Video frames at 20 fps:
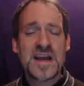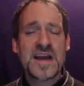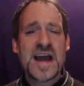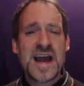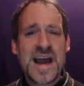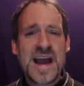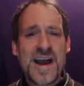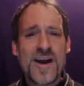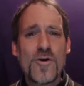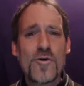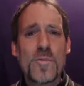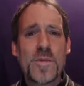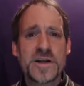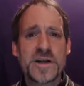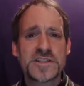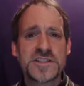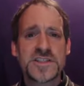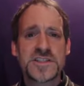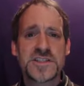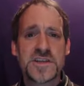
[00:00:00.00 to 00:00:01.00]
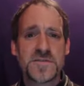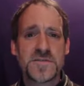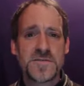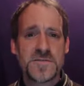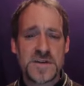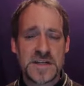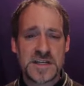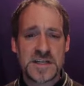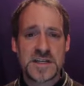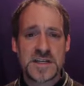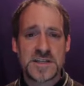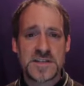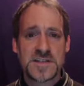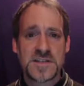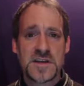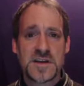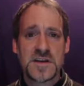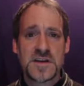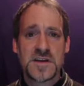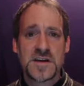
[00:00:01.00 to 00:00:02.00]
how much does the
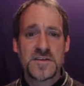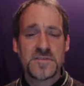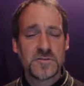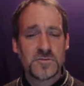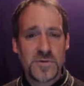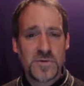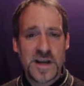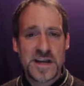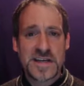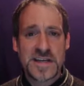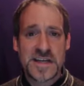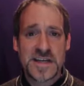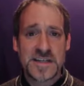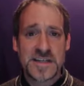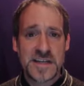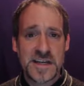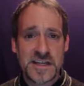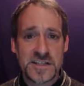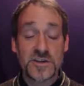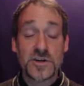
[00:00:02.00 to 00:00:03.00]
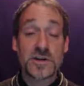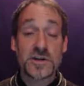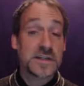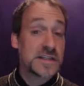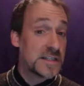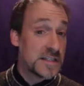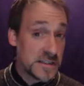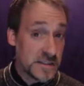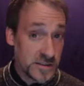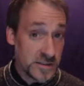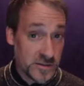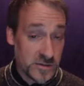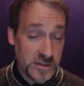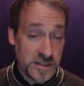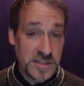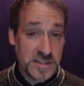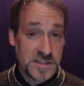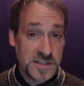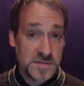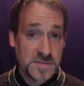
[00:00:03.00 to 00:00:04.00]
fitness of the right-hand hedgehog
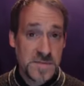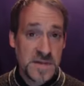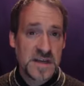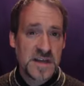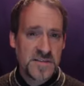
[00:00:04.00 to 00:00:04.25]
increase?